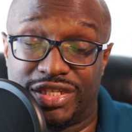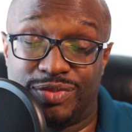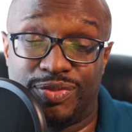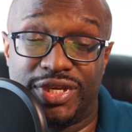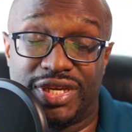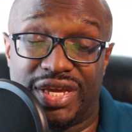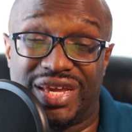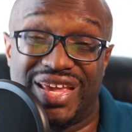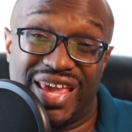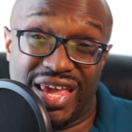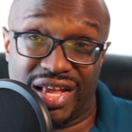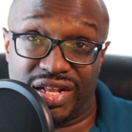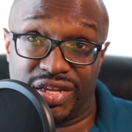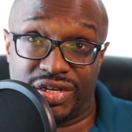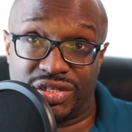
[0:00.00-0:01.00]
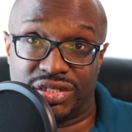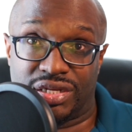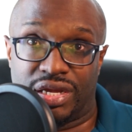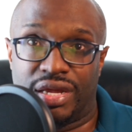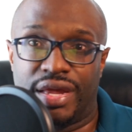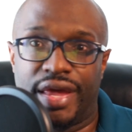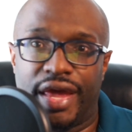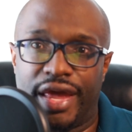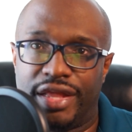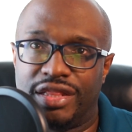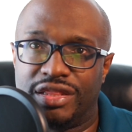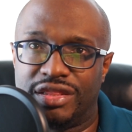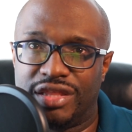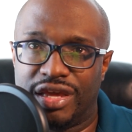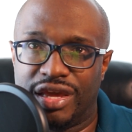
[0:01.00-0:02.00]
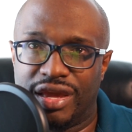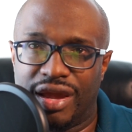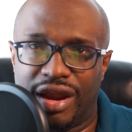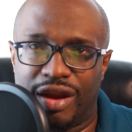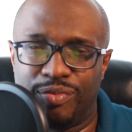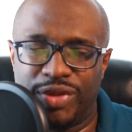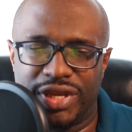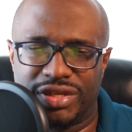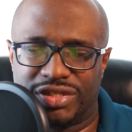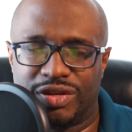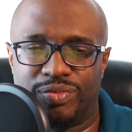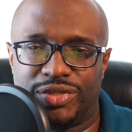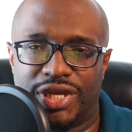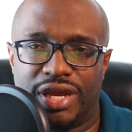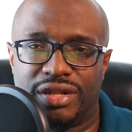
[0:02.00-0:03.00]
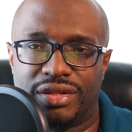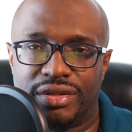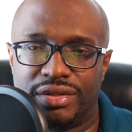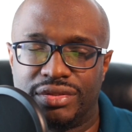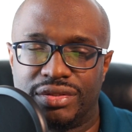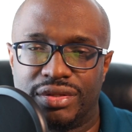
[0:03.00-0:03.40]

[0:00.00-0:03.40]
speaking English and they are being subtitled.